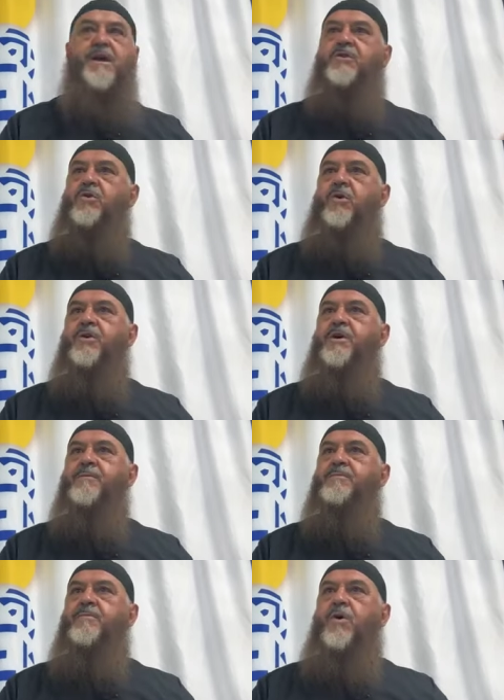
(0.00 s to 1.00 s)
and he told
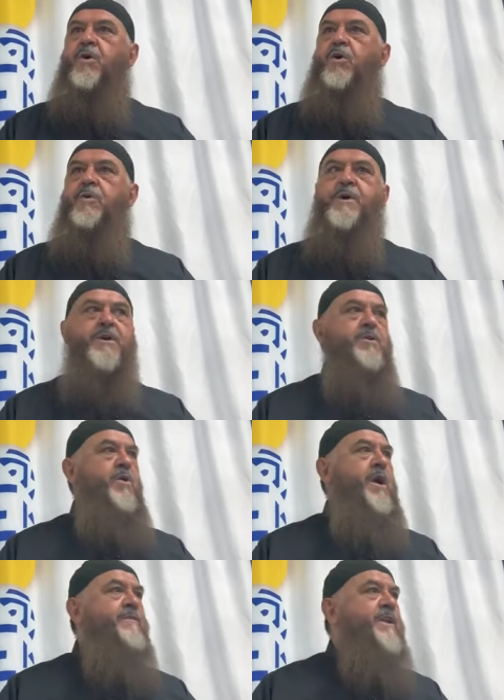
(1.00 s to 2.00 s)
him, "O oh, Umar,
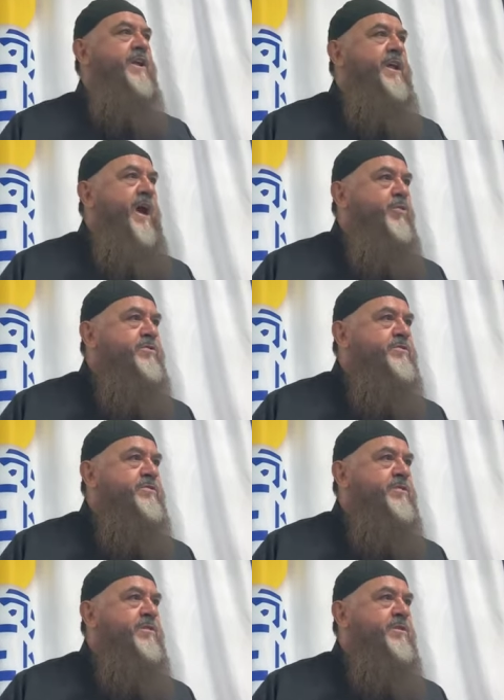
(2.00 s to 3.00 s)
you have any
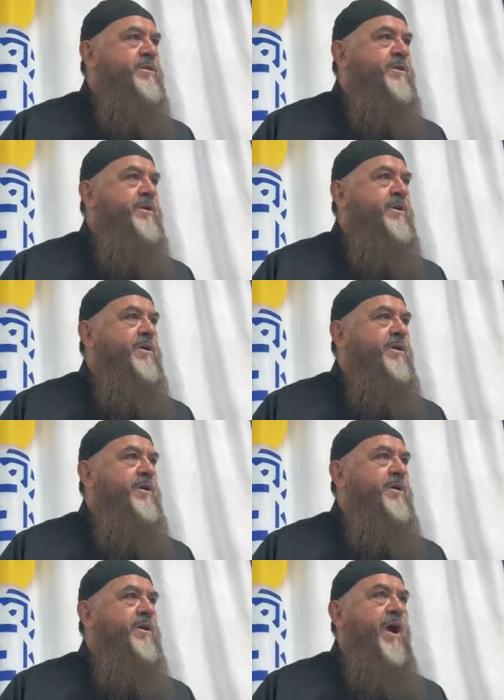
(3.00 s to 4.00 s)
doubts?
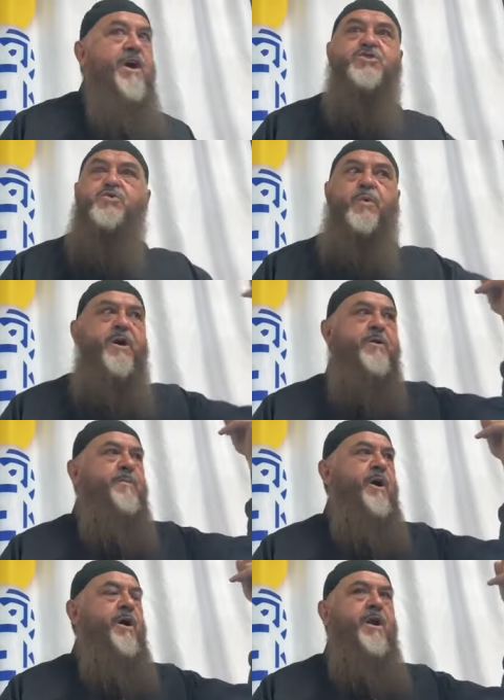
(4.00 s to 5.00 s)
I
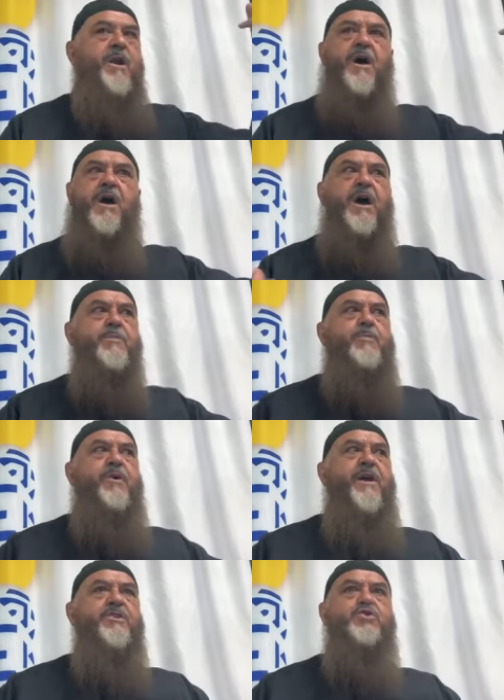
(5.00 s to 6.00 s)
swear by Allah, I
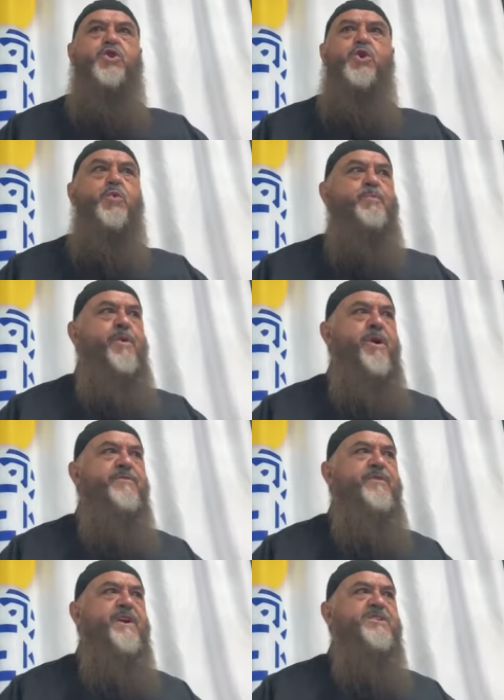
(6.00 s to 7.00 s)
brought it to you
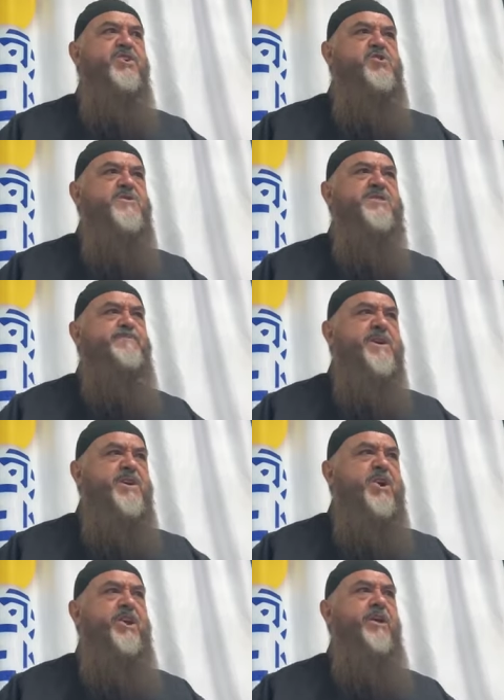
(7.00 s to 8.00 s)
perfect, crisp,
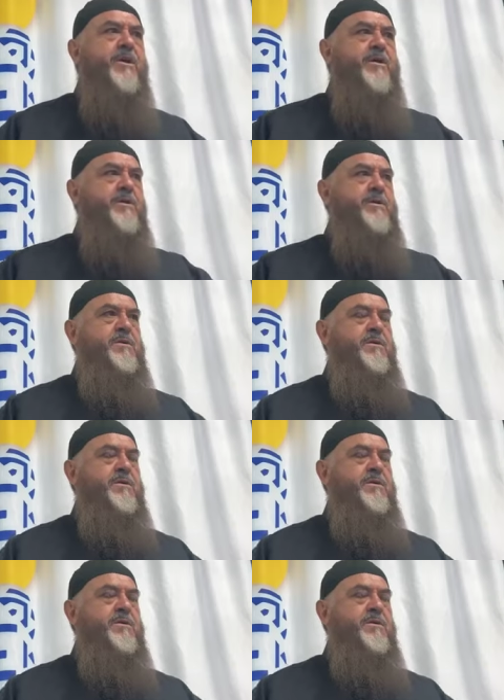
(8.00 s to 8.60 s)
and clear,